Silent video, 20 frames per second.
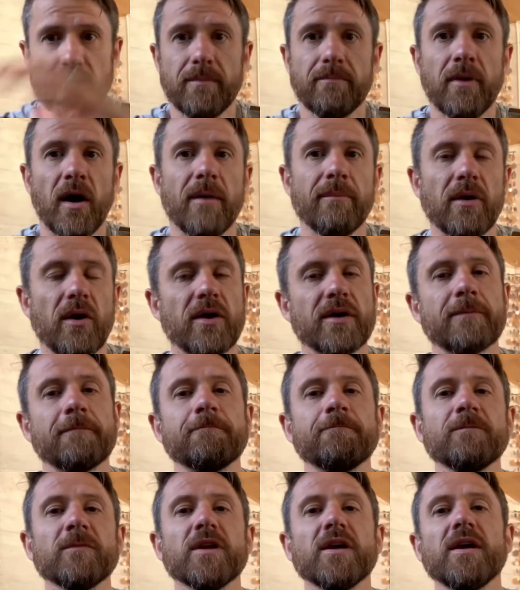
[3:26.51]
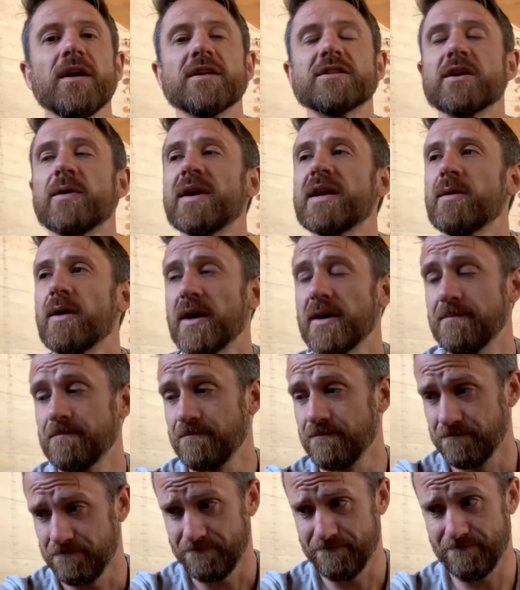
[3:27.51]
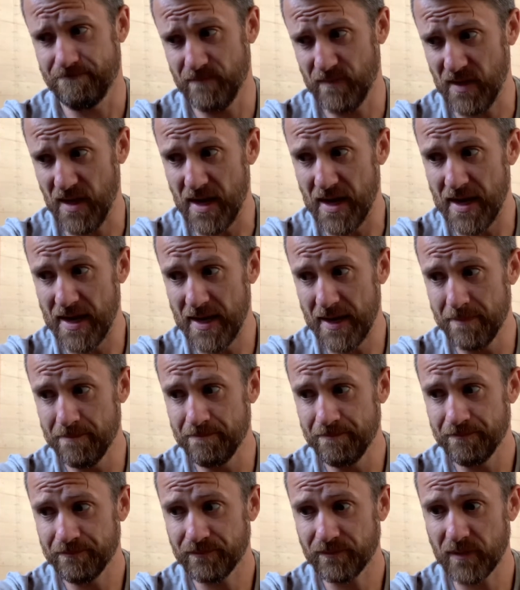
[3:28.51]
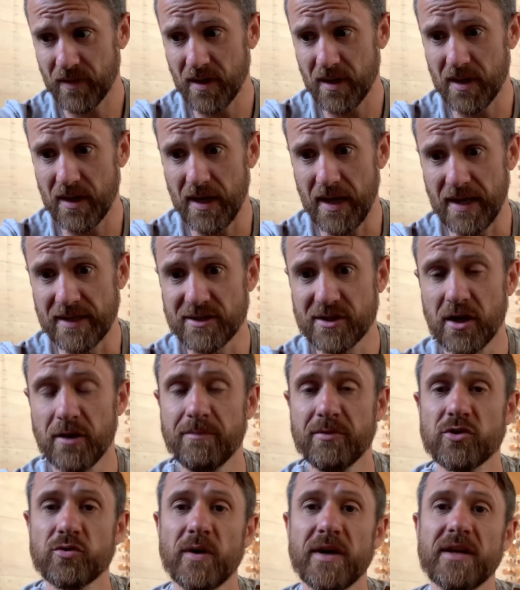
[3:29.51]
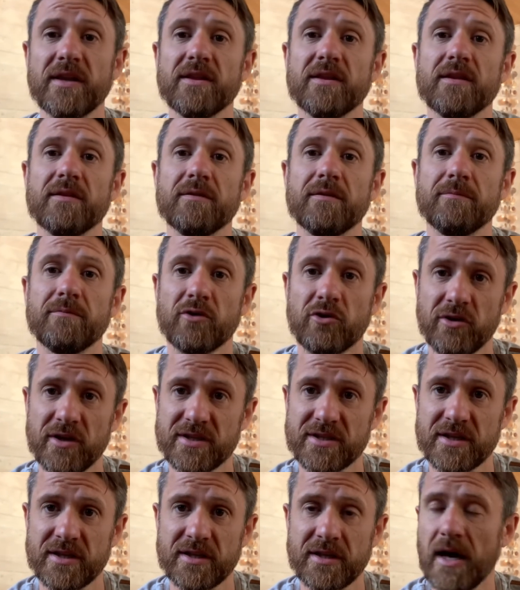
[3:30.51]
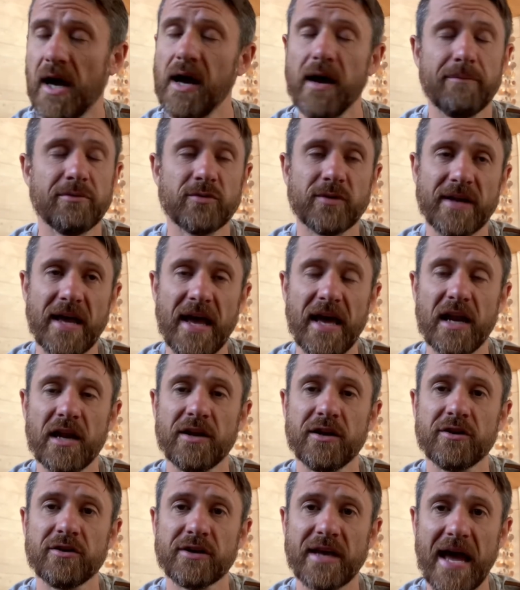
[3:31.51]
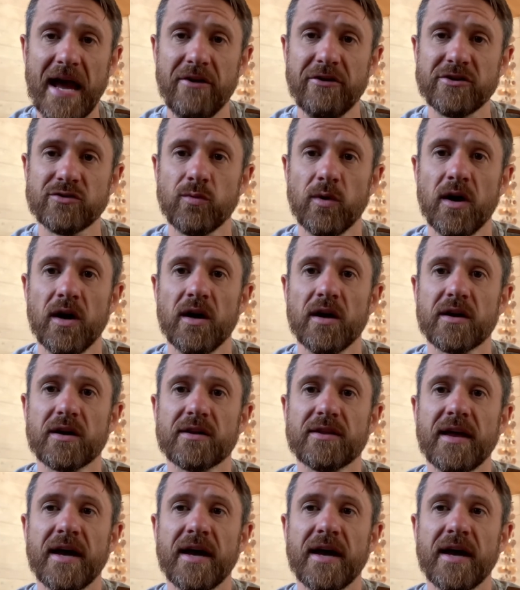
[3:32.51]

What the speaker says: mind blowing. So anyway, and so between Chris and between Helen and Gary's work,